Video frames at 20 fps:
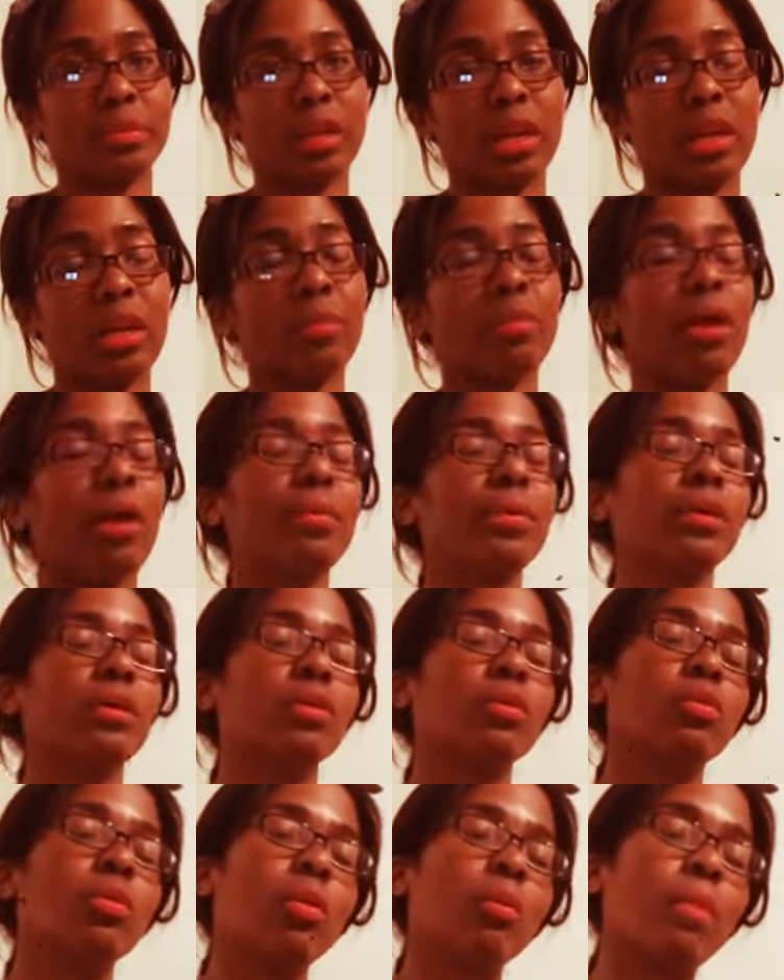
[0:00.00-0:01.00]
and I'm probably
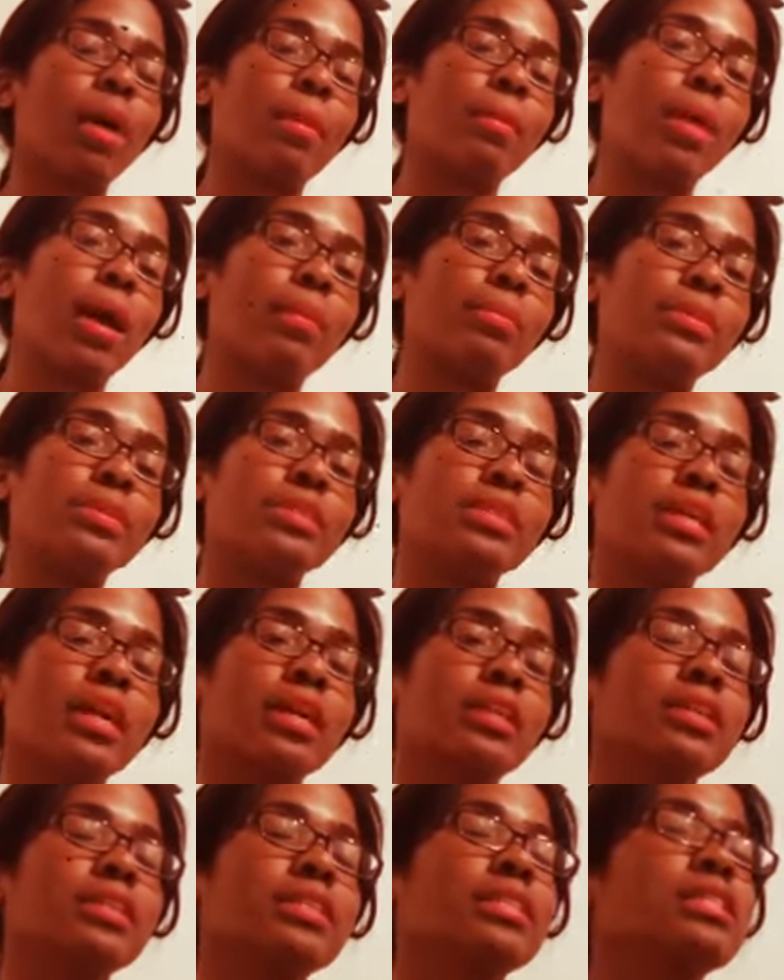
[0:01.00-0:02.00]
going to quote my mom in
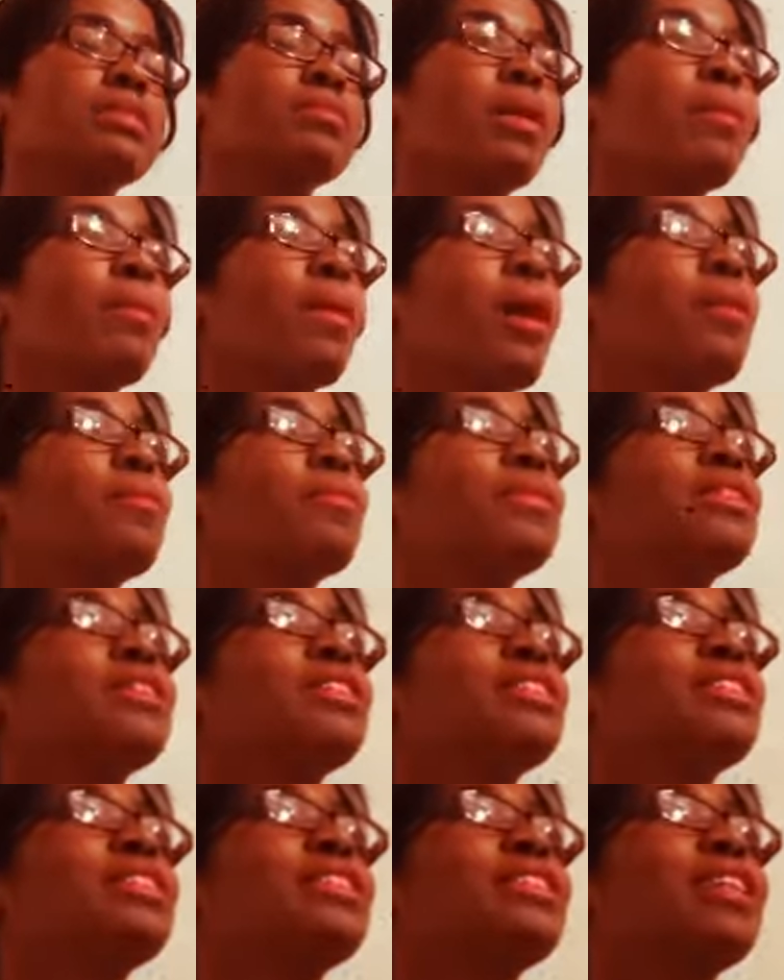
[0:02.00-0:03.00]
saying this because my mom was
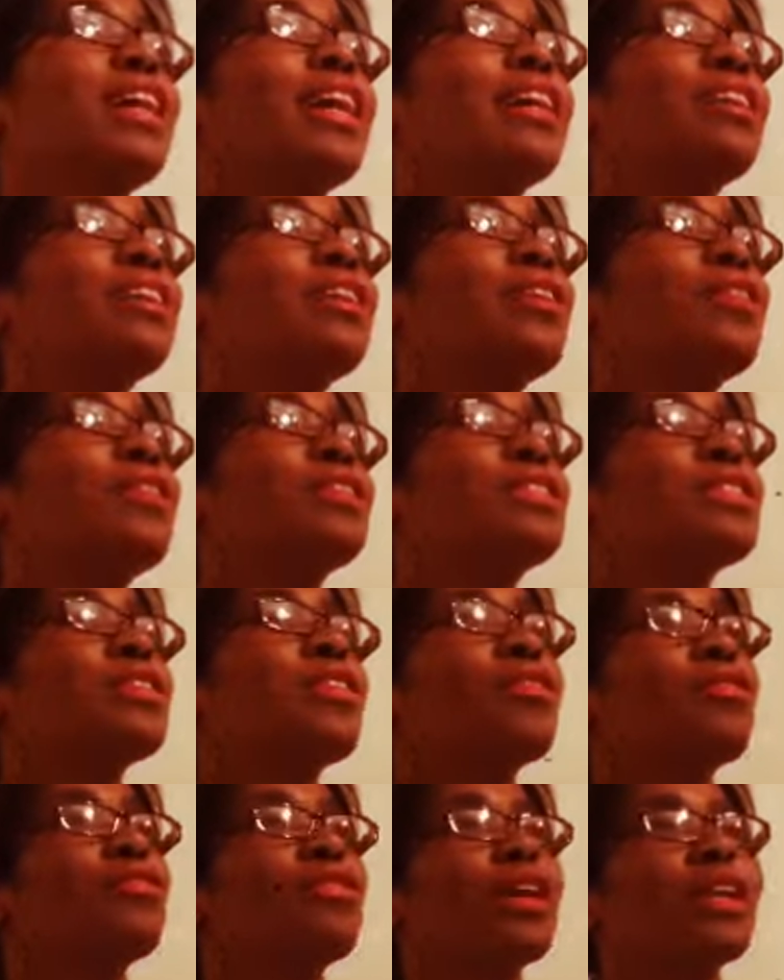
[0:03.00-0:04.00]
just like, you know, it's
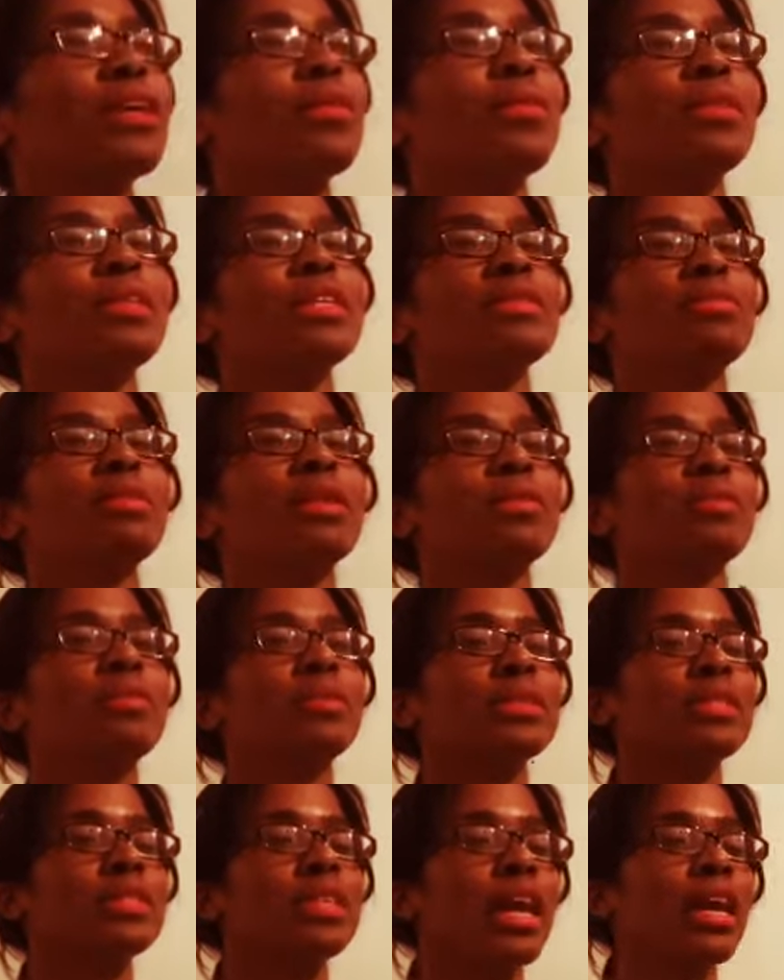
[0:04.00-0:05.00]
so funny when these
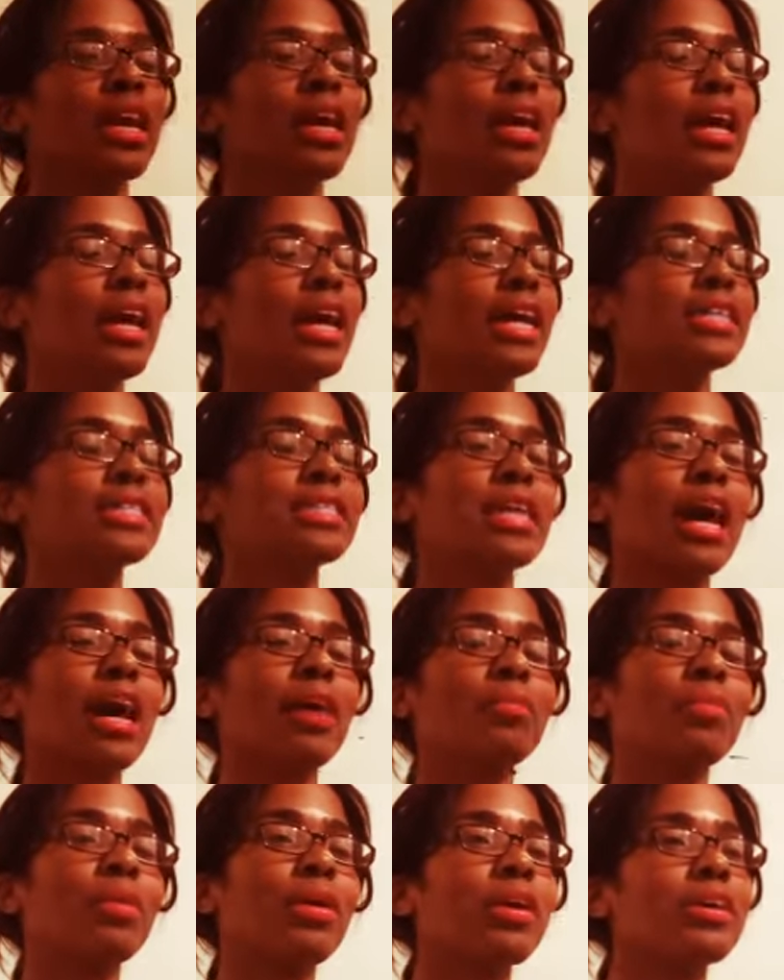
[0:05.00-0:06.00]
people say, it's
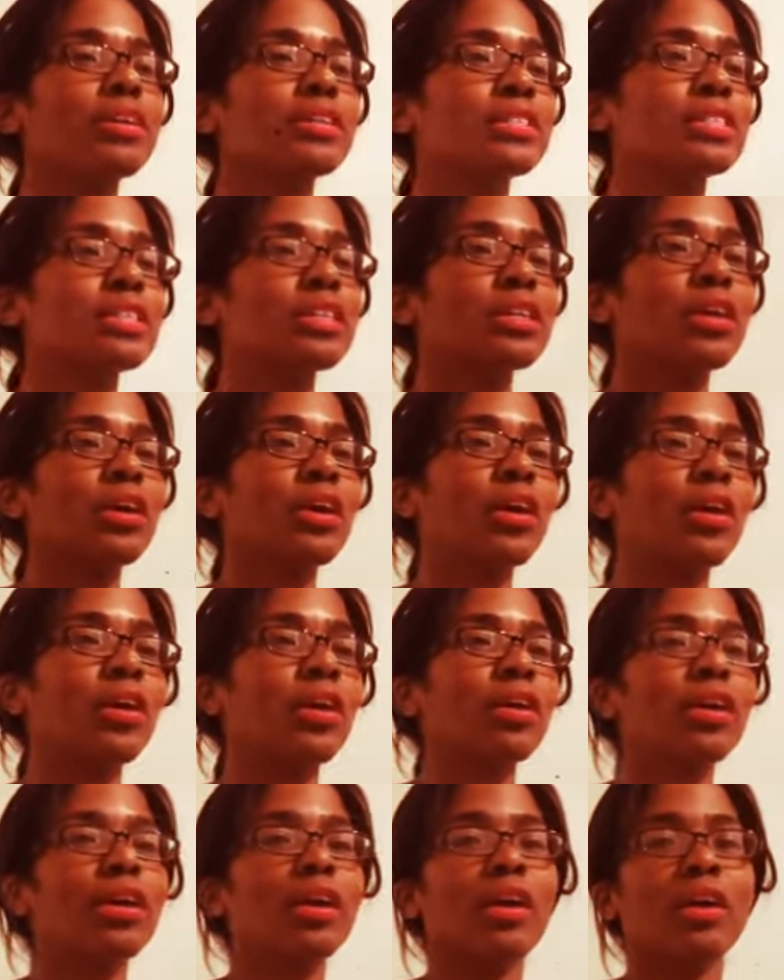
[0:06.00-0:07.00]
not
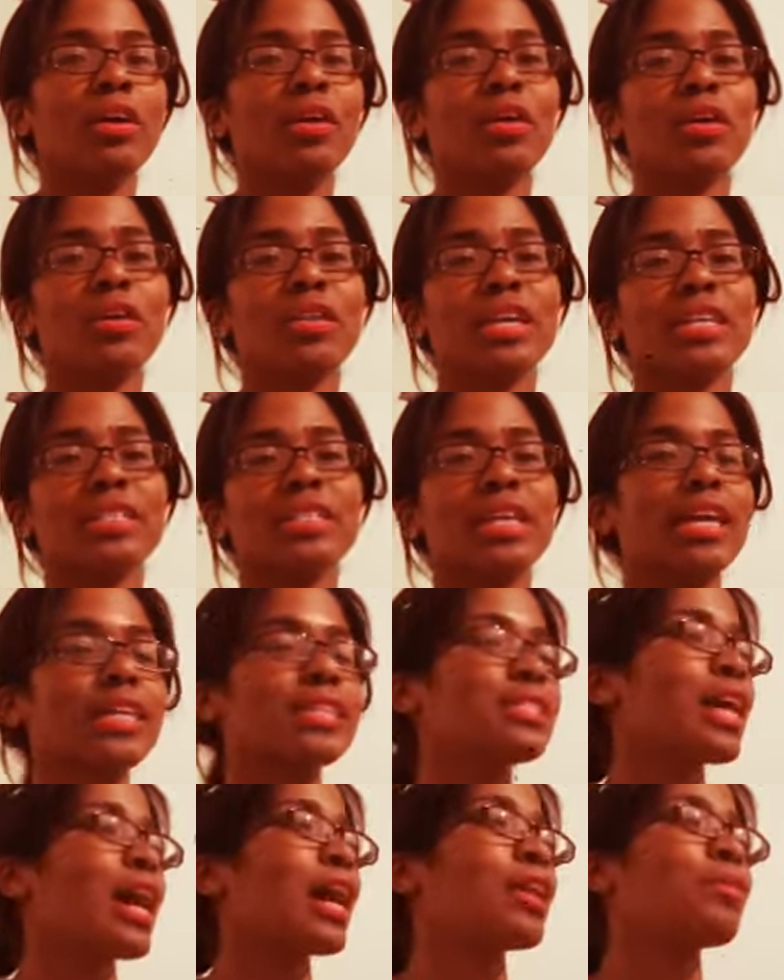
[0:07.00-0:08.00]
personal, or they say,
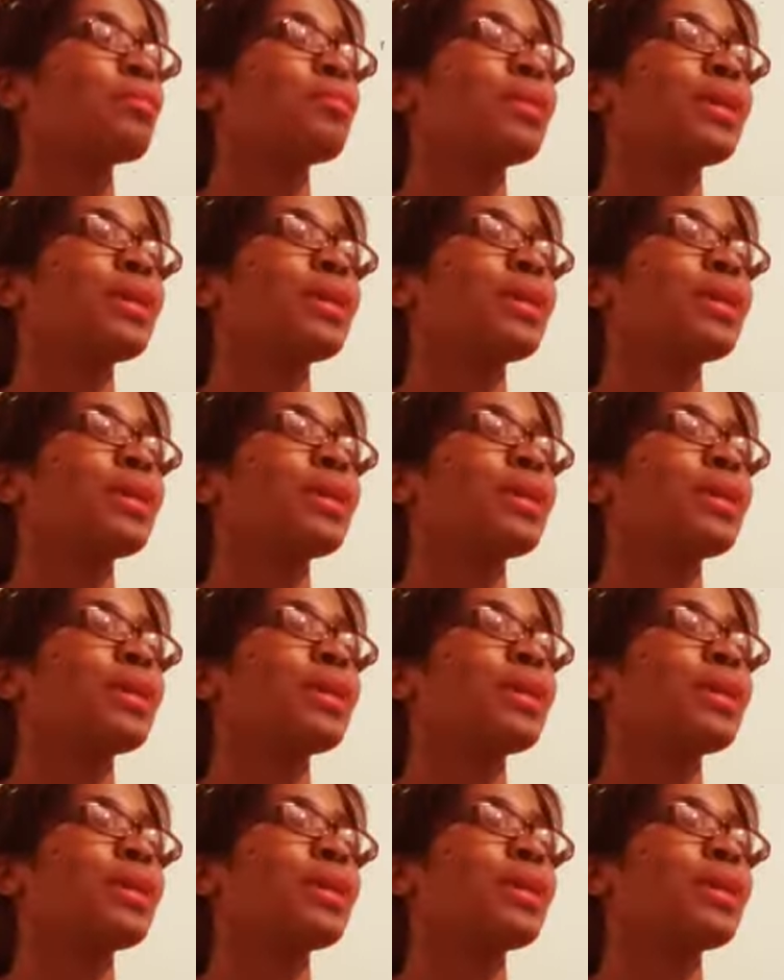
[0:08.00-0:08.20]
it's not a